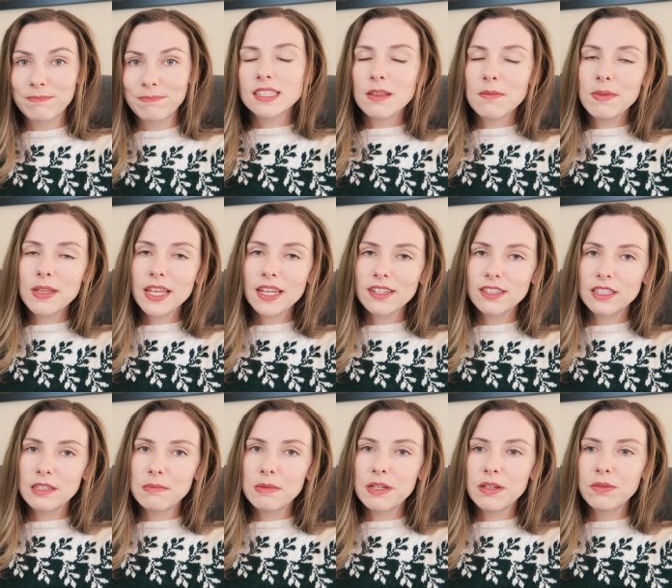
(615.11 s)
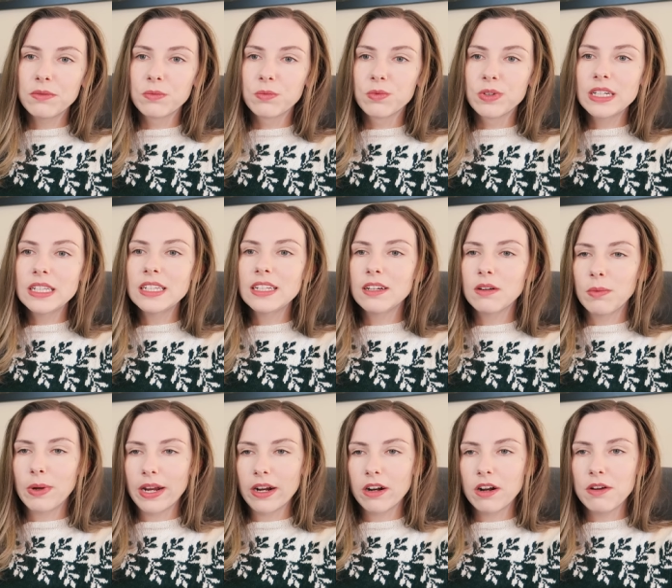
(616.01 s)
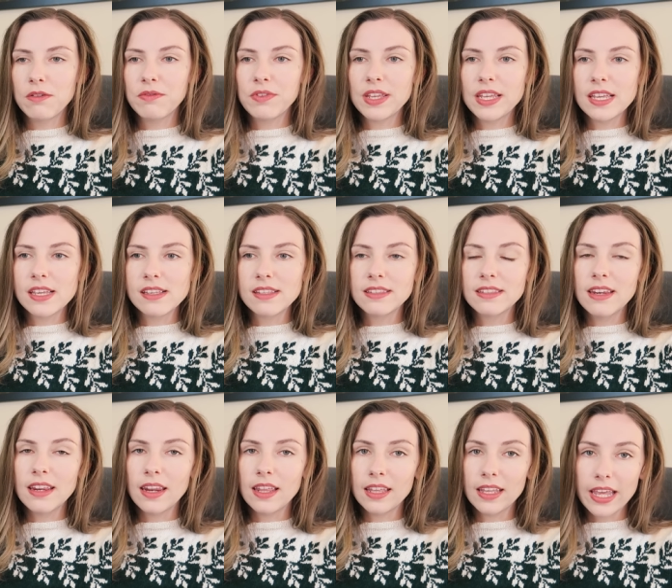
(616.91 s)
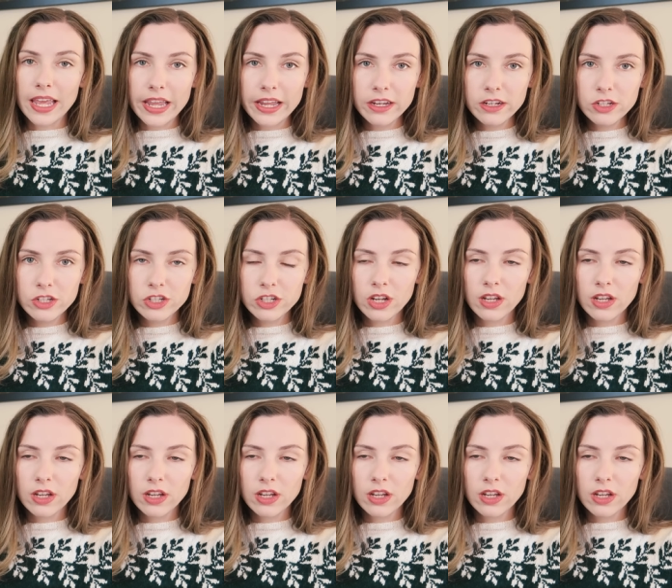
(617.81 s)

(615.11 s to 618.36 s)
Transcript: Something else to be really aware of is knitting gauge.